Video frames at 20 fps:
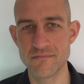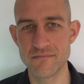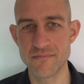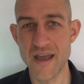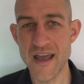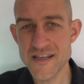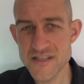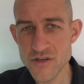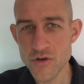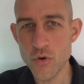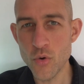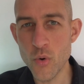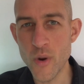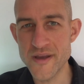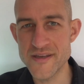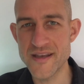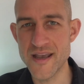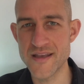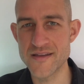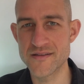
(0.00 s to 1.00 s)
as it
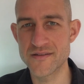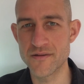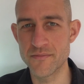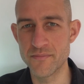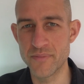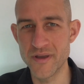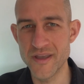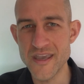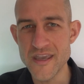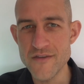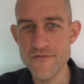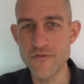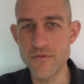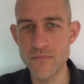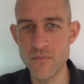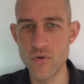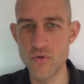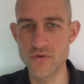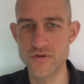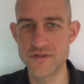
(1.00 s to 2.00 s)
always has done, but even
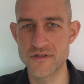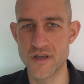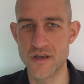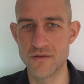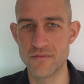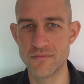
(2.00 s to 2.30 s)
more so.